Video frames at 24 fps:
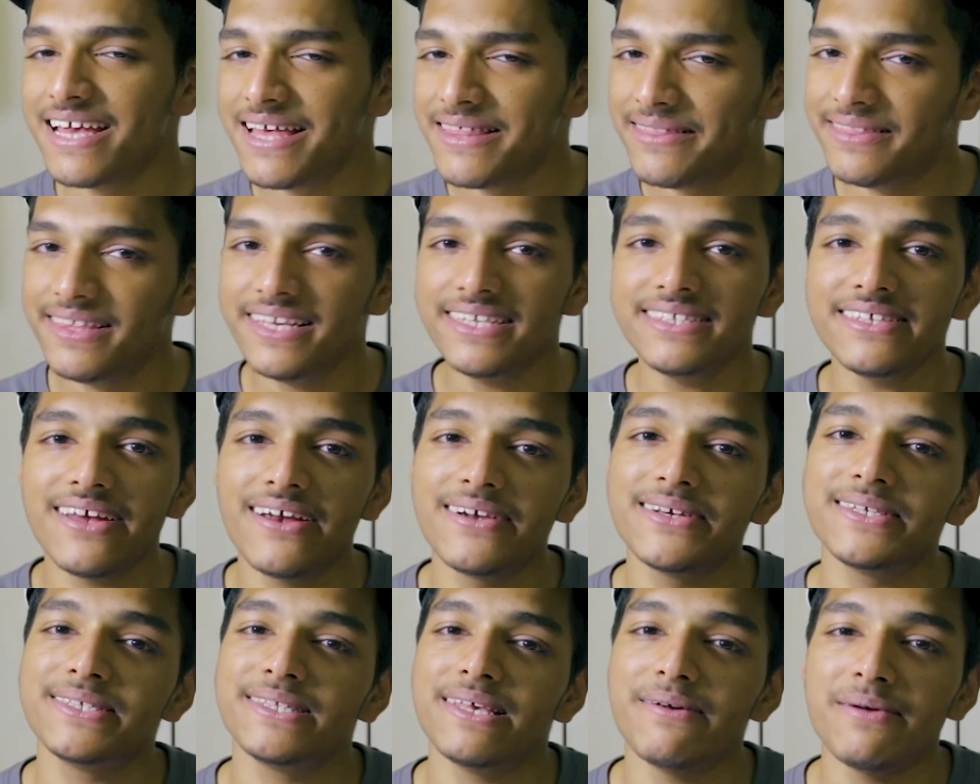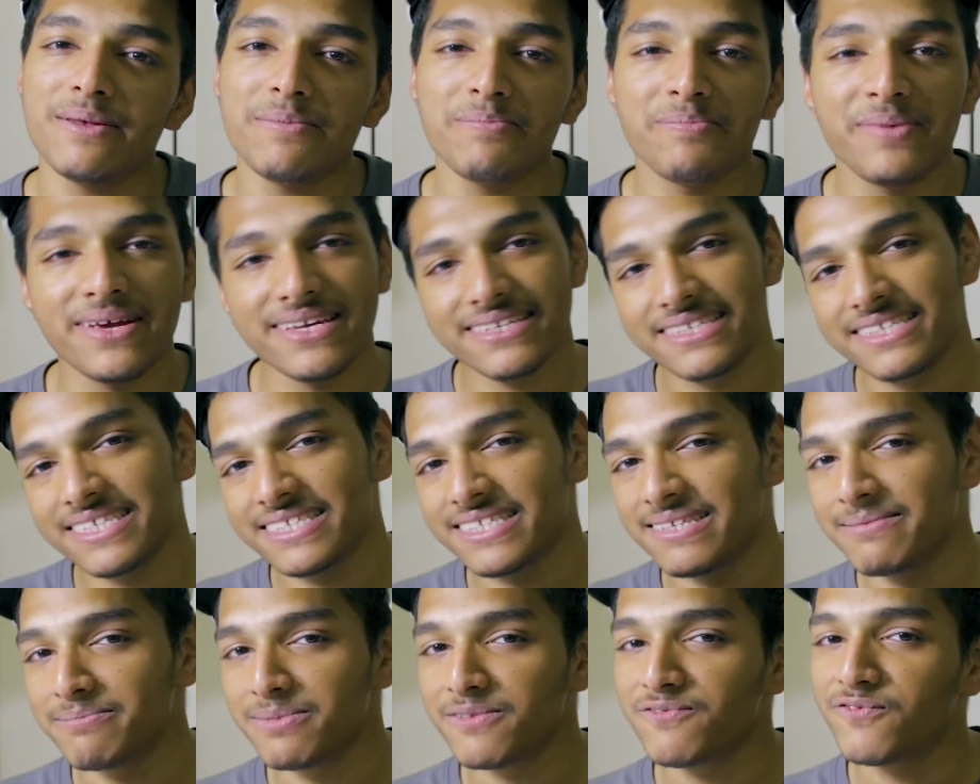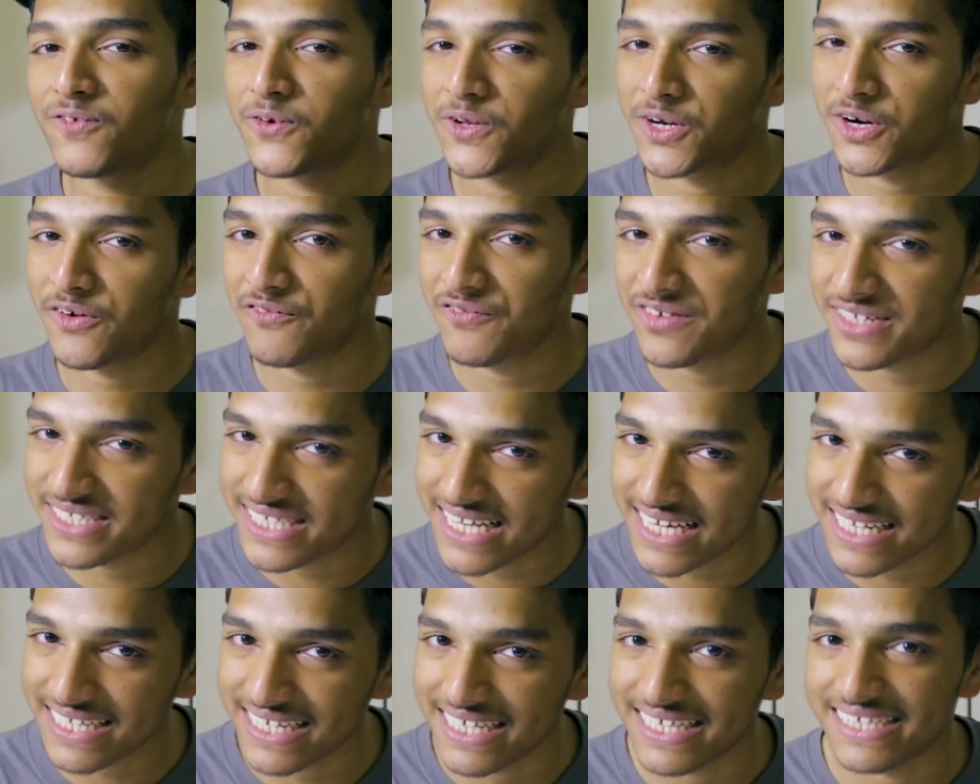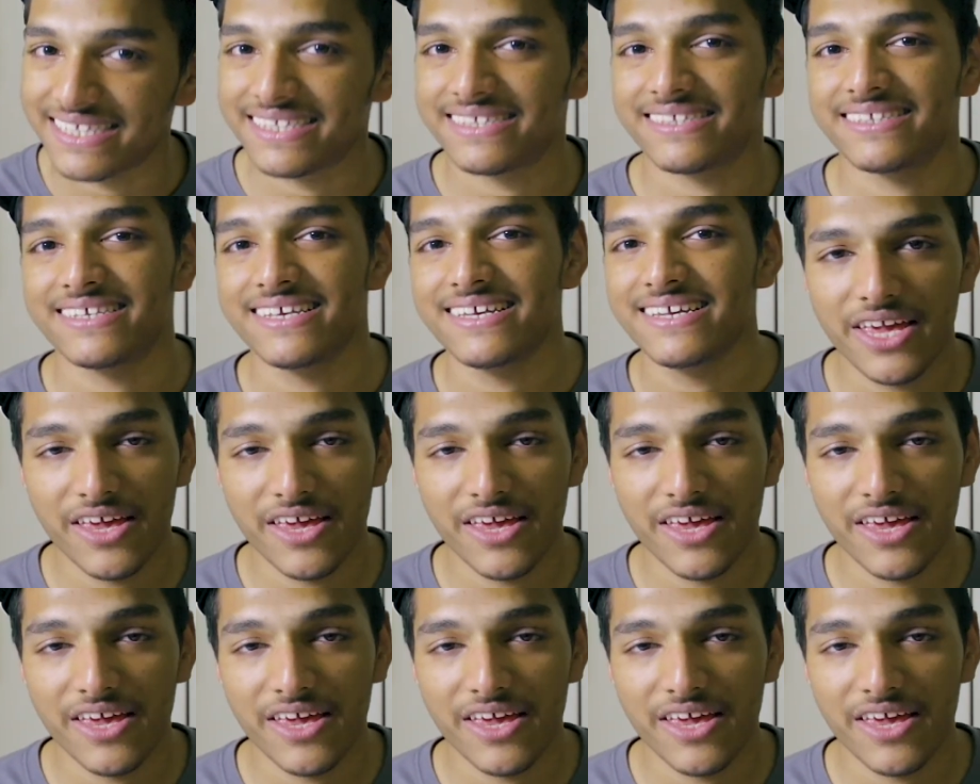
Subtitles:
These are 7 basic simple photography techniques.